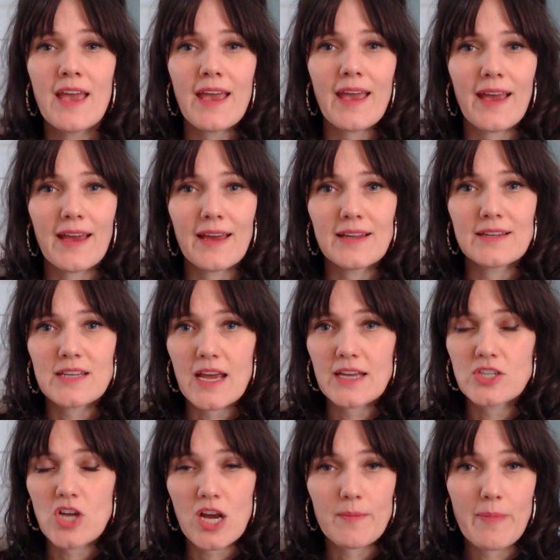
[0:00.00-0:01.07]
and I
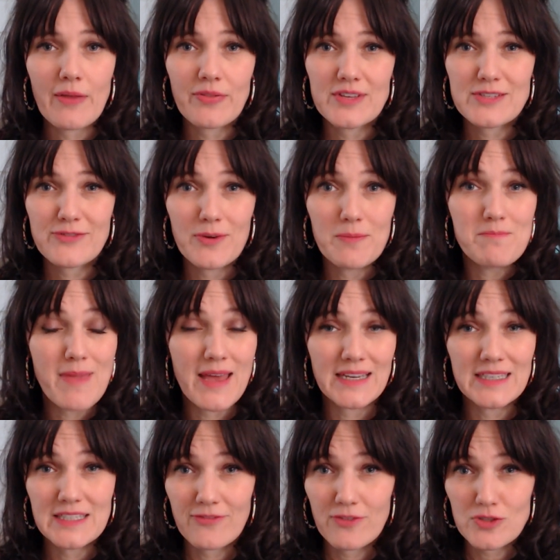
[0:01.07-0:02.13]
talk about this from many
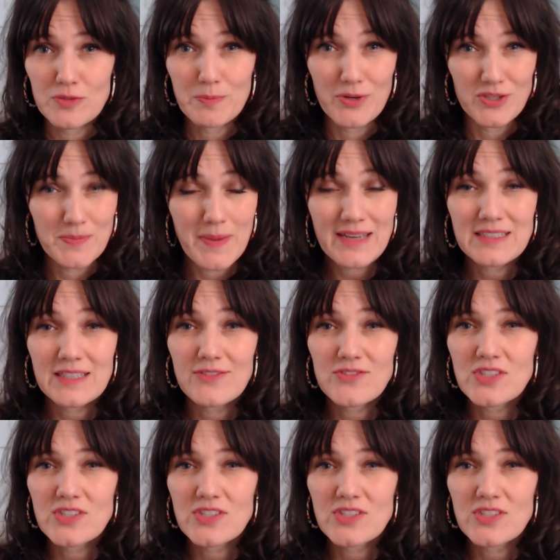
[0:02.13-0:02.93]
different perspectives,